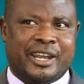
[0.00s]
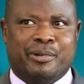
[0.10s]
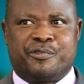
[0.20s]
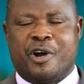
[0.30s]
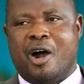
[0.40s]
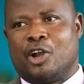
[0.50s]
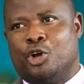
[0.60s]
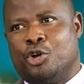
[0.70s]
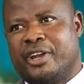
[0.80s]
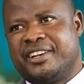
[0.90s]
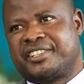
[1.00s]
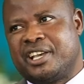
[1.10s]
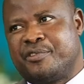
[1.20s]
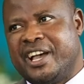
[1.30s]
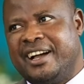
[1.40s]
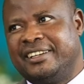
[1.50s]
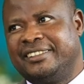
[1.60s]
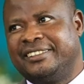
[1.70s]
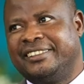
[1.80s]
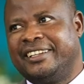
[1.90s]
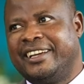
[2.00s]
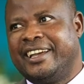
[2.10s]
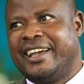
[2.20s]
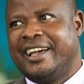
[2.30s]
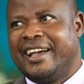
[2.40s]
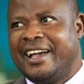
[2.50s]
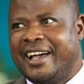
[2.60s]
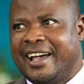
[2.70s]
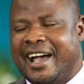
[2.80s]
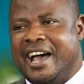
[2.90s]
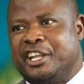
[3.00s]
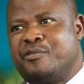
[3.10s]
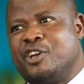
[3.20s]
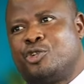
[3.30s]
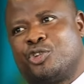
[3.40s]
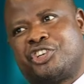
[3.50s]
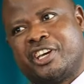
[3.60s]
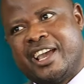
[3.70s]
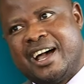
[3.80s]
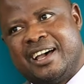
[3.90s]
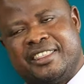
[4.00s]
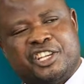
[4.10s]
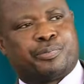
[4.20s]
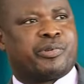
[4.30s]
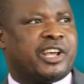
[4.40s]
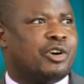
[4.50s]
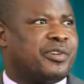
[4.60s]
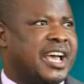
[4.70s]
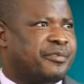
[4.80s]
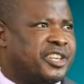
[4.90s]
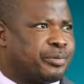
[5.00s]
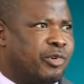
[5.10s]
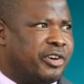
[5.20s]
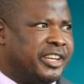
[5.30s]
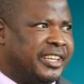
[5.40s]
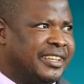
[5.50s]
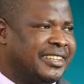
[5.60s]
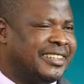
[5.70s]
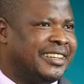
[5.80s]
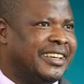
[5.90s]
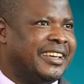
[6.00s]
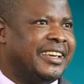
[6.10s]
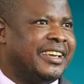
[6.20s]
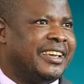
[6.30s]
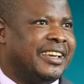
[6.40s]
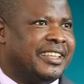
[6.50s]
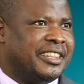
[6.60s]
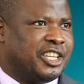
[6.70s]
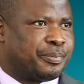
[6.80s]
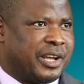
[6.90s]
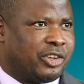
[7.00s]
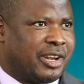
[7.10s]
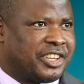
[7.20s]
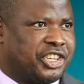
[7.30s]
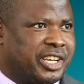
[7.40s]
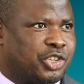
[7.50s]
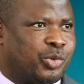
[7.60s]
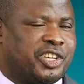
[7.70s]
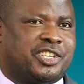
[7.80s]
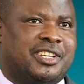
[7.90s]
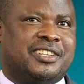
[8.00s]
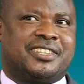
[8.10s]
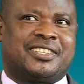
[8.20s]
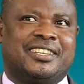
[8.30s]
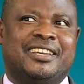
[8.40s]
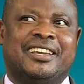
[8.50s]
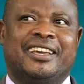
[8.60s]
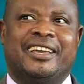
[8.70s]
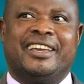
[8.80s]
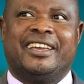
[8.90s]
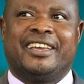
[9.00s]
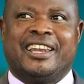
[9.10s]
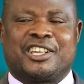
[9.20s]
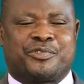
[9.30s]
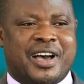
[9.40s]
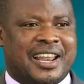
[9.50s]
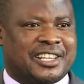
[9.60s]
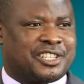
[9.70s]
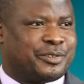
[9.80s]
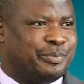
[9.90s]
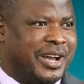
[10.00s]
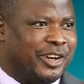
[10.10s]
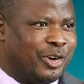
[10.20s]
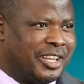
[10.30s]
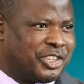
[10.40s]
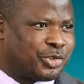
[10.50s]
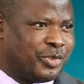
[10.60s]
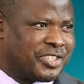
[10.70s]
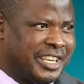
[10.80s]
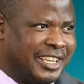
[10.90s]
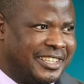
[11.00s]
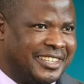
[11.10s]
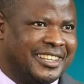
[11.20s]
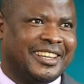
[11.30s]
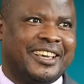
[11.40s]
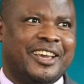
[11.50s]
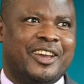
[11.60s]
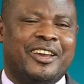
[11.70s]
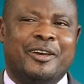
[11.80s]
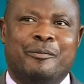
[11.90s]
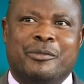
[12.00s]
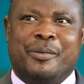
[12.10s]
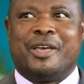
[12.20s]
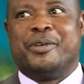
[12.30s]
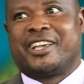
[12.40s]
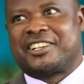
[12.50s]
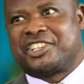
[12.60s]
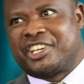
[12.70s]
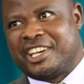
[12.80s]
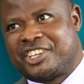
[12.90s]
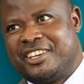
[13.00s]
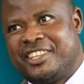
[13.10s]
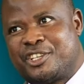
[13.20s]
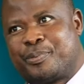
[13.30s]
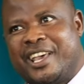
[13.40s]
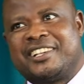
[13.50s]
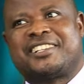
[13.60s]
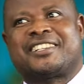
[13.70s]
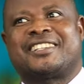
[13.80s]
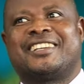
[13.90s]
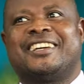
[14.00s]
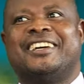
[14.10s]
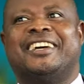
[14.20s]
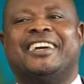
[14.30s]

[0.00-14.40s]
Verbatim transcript: and before our Lord and Savior and even to share this bread of life this morning in this particular church, which is, in as far as my knowledge is concerned, maybe the biggest church in this place.